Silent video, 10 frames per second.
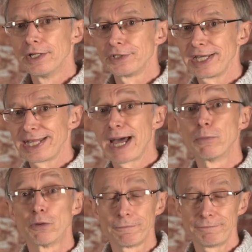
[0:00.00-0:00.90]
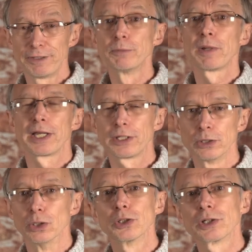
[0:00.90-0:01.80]
to get that more film-like
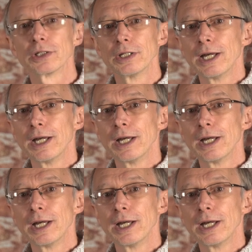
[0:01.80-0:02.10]
look,